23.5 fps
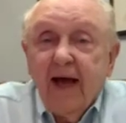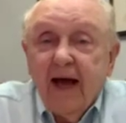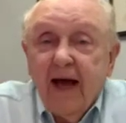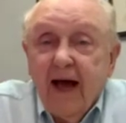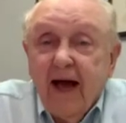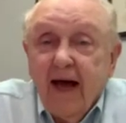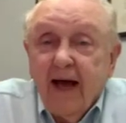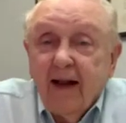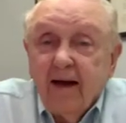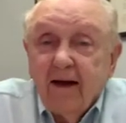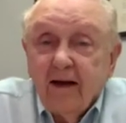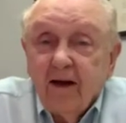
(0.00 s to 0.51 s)

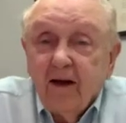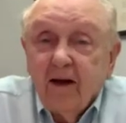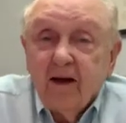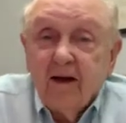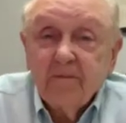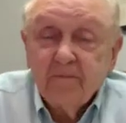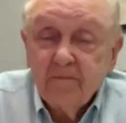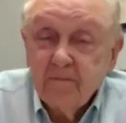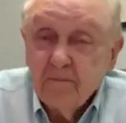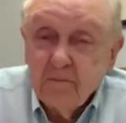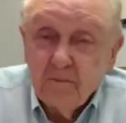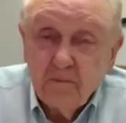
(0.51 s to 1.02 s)

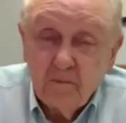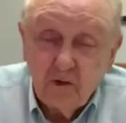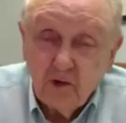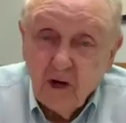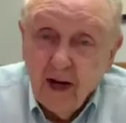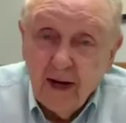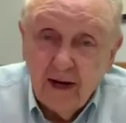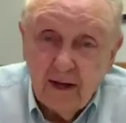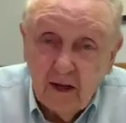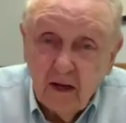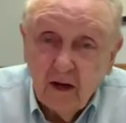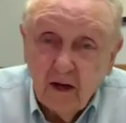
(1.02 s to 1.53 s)
I'll
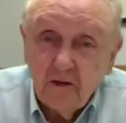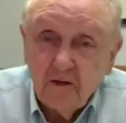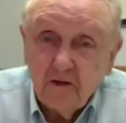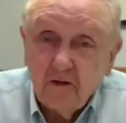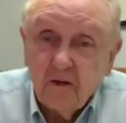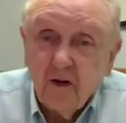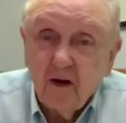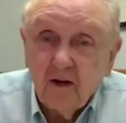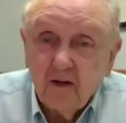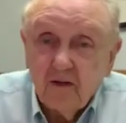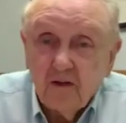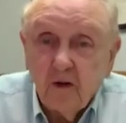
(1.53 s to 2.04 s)
try to
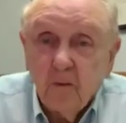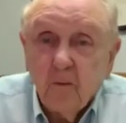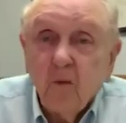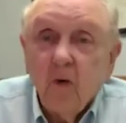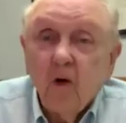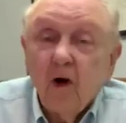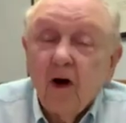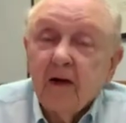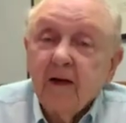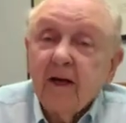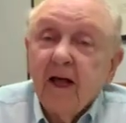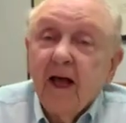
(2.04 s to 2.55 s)
illustrate
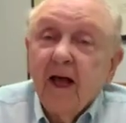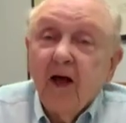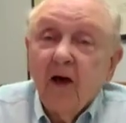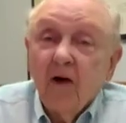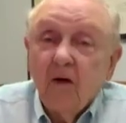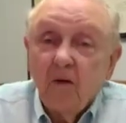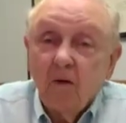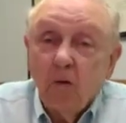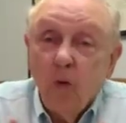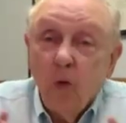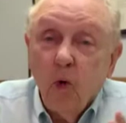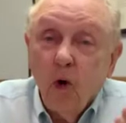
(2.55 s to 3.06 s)
somewhat
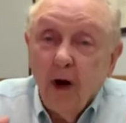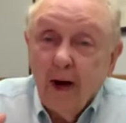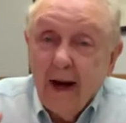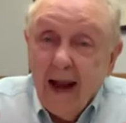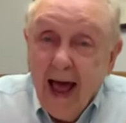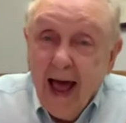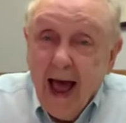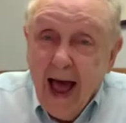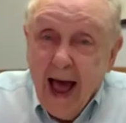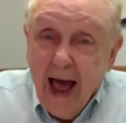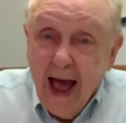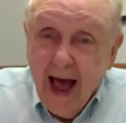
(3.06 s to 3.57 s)
what
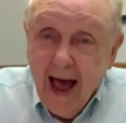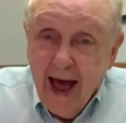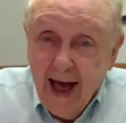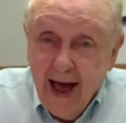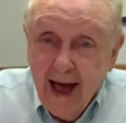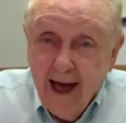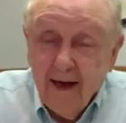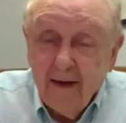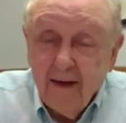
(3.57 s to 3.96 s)
I